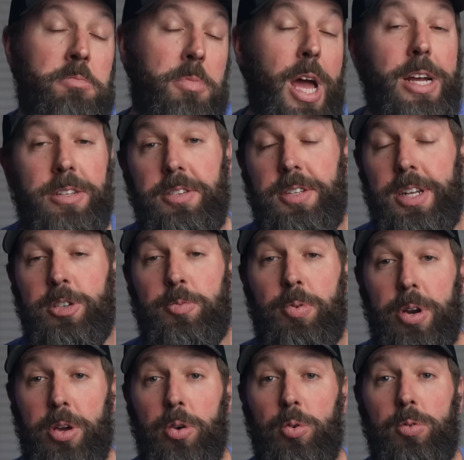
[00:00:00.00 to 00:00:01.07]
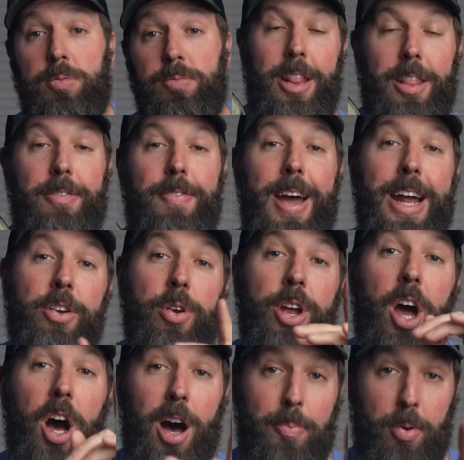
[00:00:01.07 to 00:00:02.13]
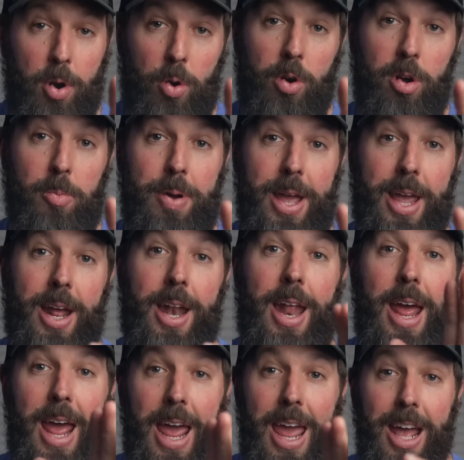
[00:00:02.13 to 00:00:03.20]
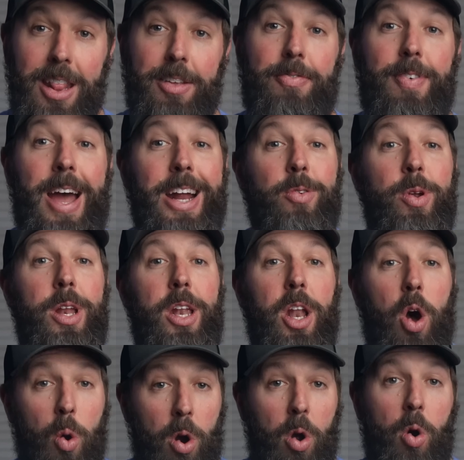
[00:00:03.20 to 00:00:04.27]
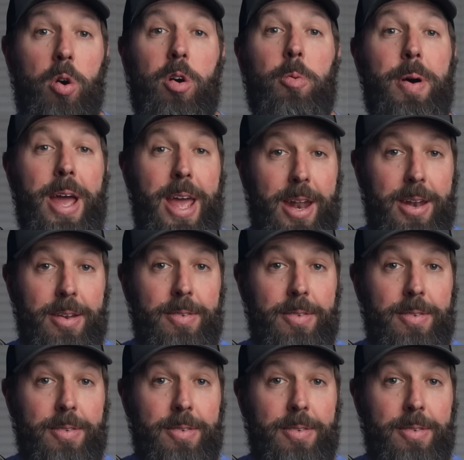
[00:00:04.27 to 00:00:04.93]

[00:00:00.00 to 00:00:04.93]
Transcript: Actually sounds pretty cool. The factory upper oil pan and the factory lower oil pan